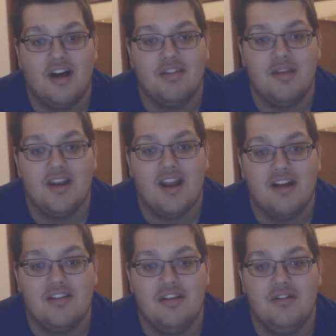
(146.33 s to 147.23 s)
I've been
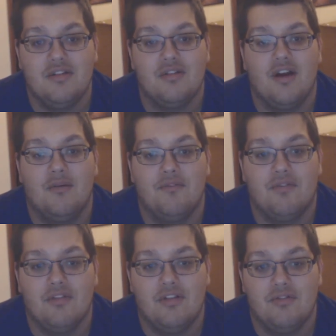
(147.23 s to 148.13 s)
allowed to use up
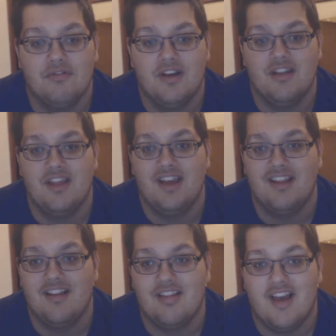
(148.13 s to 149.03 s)
to 3 of
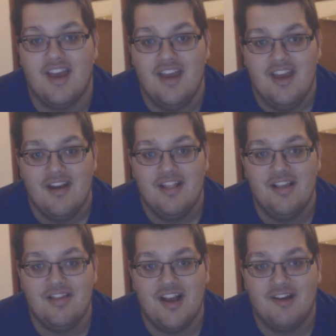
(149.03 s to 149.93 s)
these. And it's like,
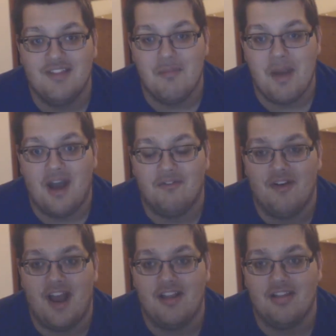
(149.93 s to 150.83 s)
let's start with the mouth.
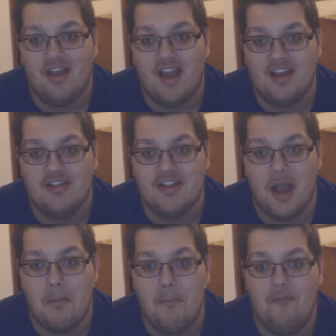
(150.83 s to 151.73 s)
And it's like, just
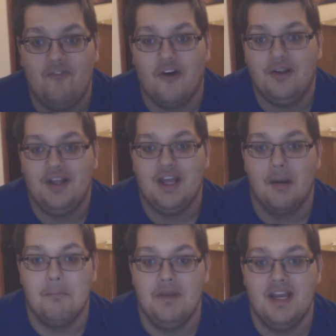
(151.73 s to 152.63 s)
fucking
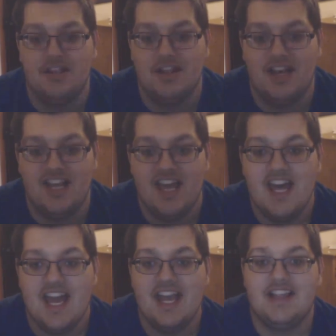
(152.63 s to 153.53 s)
immediately
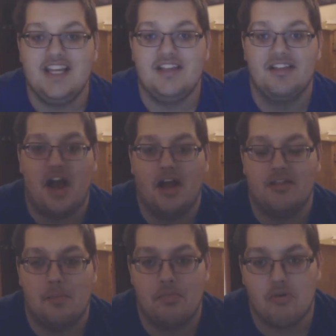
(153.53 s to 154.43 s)
is he starting
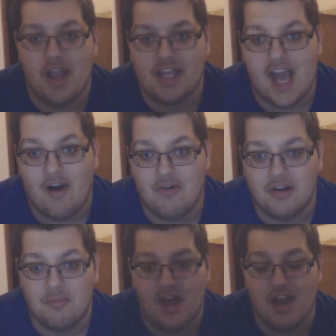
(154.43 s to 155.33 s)
to break out.
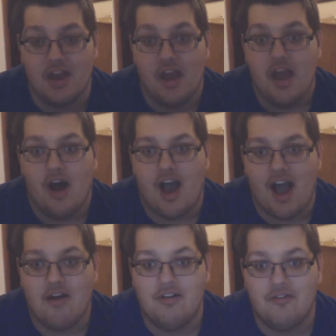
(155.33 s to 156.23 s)
And I'm like,
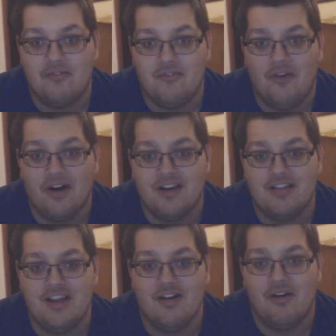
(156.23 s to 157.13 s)
how the fuck
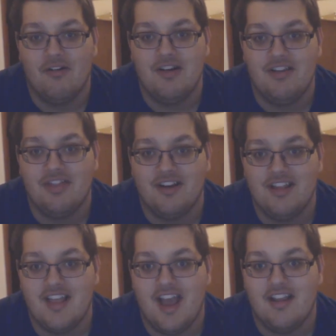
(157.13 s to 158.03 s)
is he already
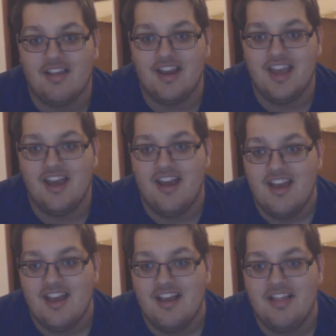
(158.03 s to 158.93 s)
fucking there? It's like, yeah.
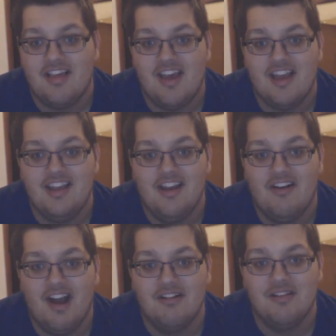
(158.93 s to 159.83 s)
It's like, you know,
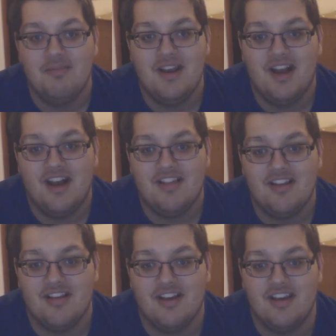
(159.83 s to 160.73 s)
how's it been, guys?
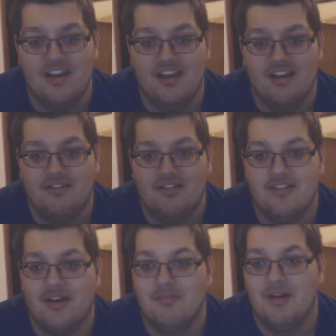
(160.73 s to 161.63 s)
And he's like, yeah,
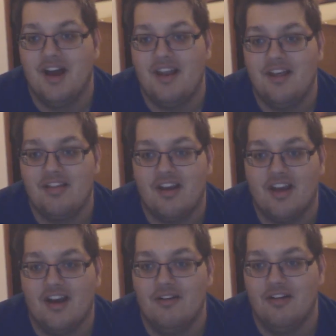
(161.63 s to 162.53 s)
what's up, man? It's
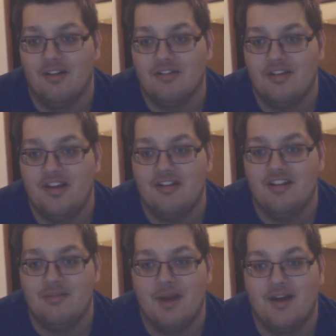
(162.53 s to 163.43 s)
like, I only unlocked the seal
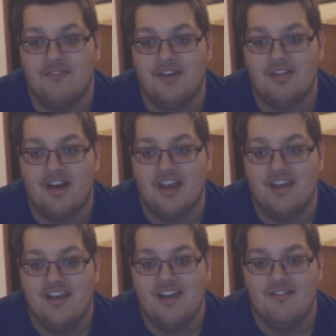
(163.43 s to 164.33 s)
of his mouth. And it's
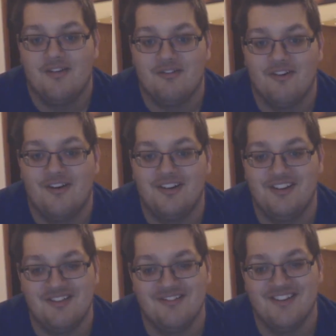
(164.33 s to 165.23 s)
like, what's wrong? You
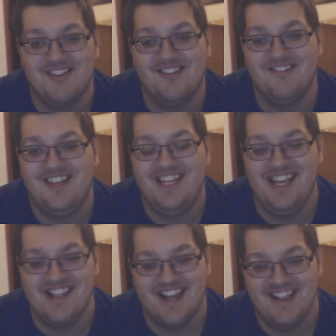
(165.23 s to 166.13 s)
still got 2
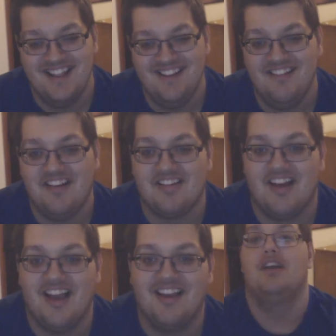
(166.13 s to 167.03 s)
keys, haven't you? And it's
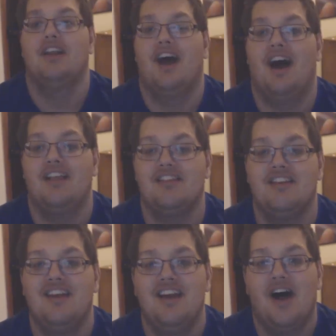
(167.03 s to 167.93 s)
like, fucking
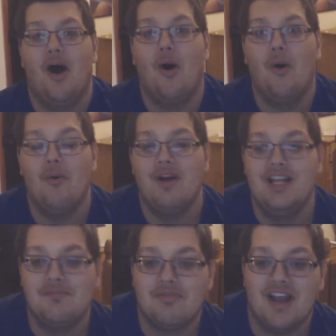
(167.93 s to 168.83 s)
Aizen
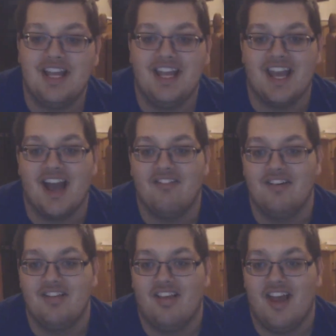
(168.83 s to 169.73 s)
already breaking out.
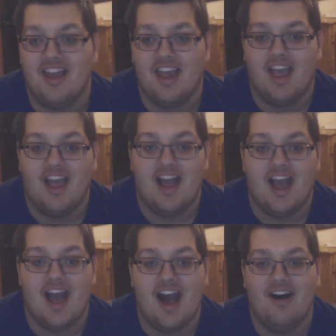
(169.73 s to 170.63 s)
And it's like,
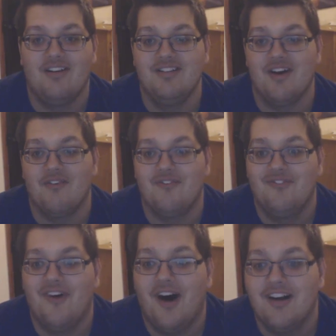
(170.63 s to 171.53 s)
how the
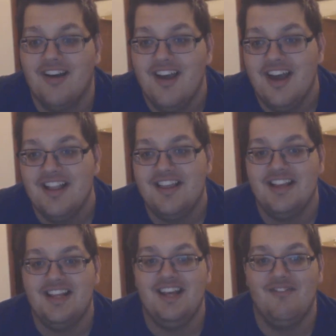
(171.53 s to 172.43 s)
fuck
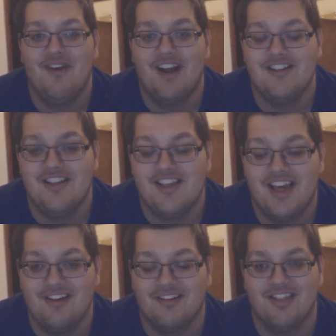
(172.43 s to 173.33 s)
did he manage to
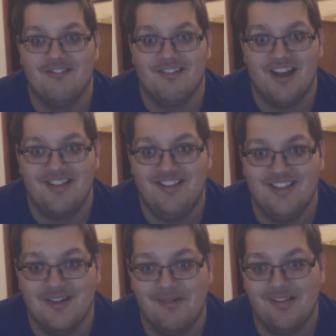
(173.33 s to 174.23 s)
take off the rest of
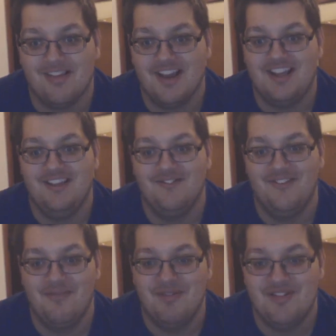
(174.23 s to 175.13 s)
them? And it's like, he's
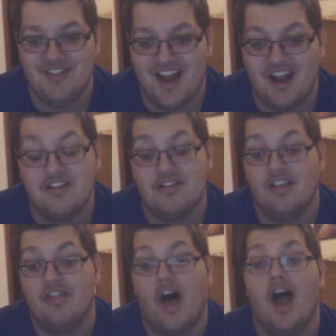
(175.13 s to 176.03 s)
flipping shit. I just
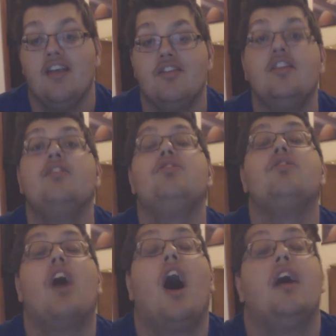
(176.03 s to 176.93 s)
love Aizen,
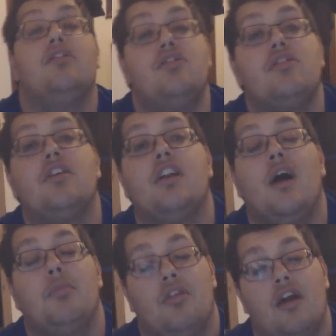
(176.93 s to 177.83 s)
just looking
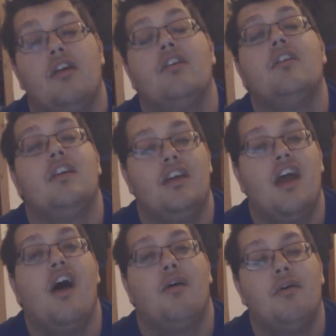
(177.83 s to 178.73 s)
up. It's like,
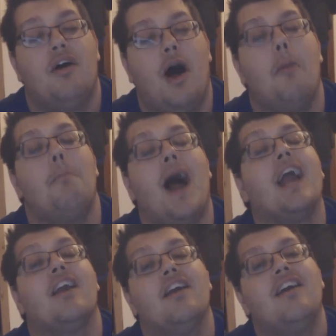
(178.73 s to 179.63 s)
yeah, I'm
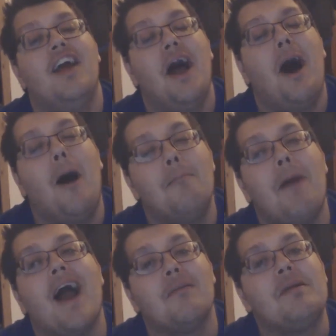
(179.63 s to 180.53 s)
back. I'm
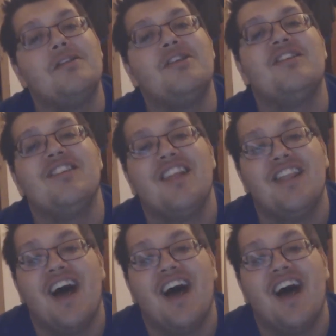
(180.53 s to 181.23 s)
back, bitches.